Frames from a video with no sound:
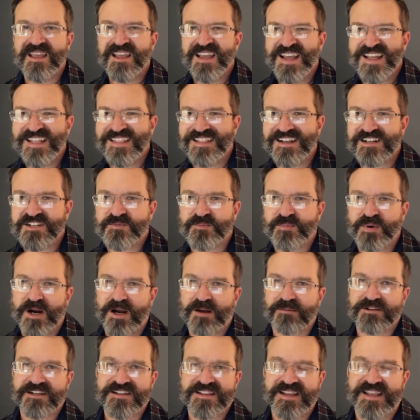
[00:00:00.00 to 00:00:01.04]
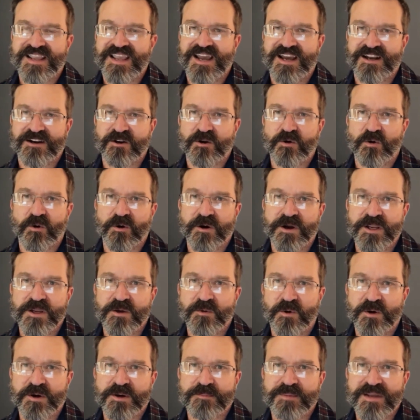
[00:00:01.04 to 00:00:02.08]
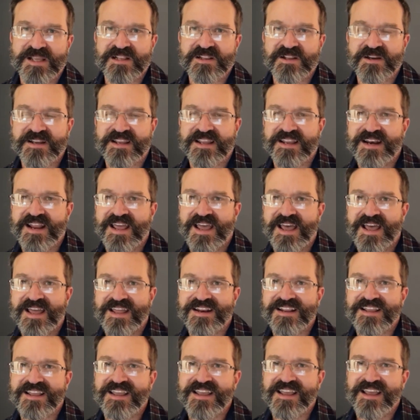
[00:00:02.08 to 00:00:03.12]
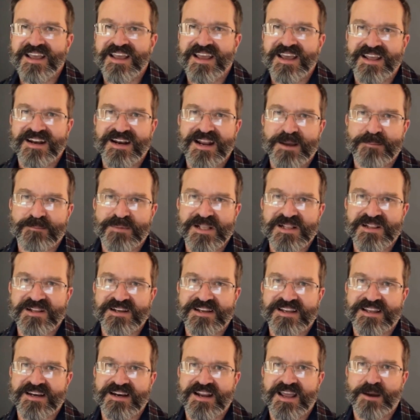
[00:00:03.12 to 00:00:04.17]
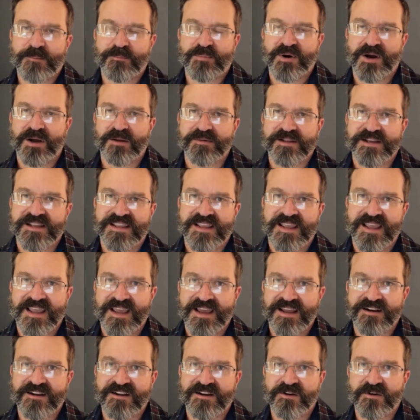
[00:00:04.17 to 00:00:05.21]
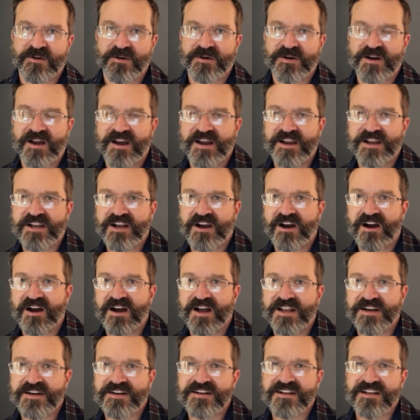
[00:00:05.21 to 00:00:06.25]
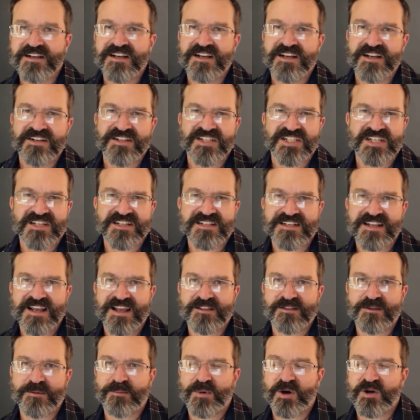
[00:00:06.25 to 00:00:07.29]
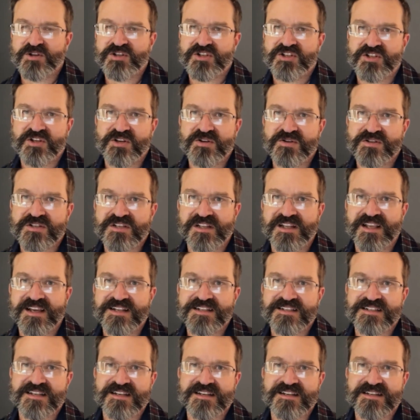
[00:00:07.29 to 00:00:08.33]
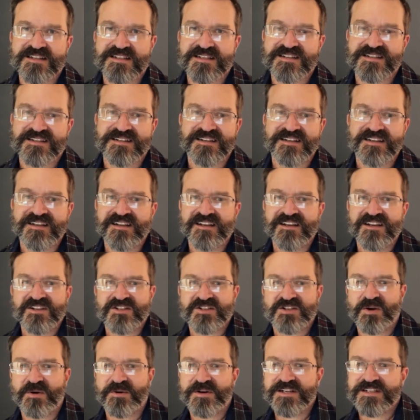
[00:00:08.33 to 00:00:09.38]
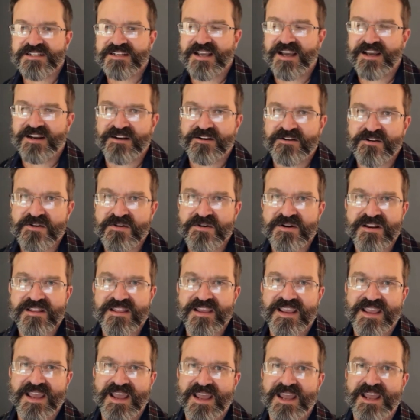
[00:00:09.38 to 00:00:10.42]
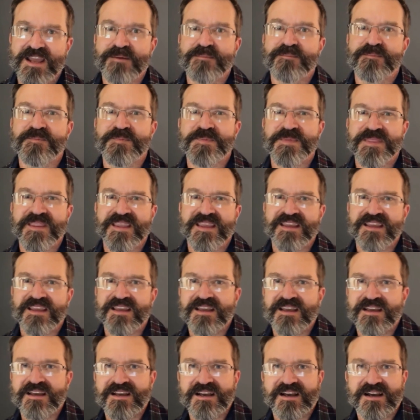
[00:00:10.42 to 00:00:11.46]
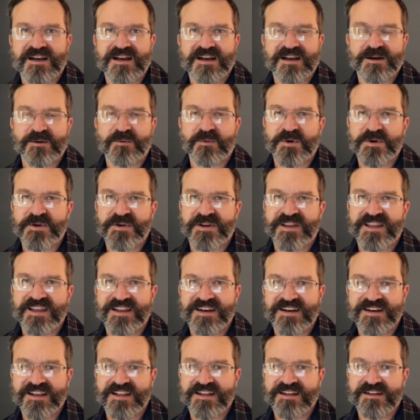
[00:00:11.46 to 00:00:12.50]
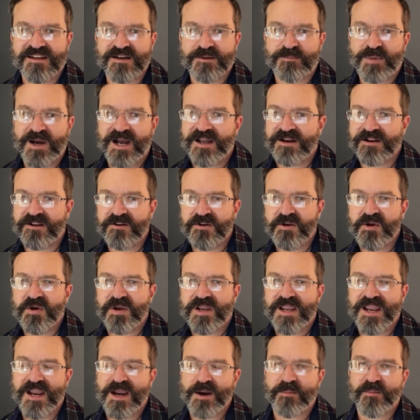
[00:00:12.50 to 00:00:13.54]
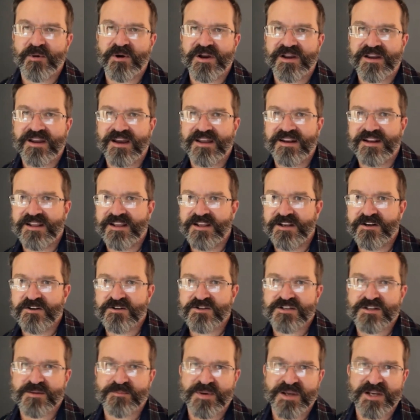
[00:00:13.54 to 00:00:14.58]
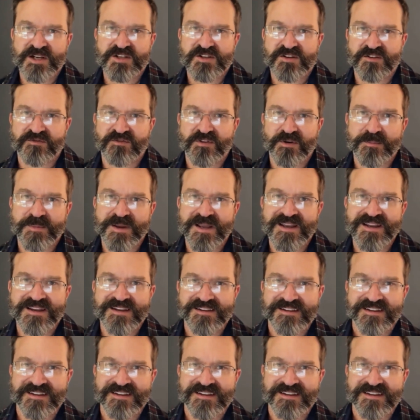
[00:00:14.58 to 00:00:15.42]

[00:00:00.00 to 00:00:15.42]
that's probably the category you want to be looking at. And I'd be looking at probably Canon or Nikon, just because they have the most used lenses. Sony's kind of new to the game. When you're getting into buying a new camera, it kind of enters the picture for me.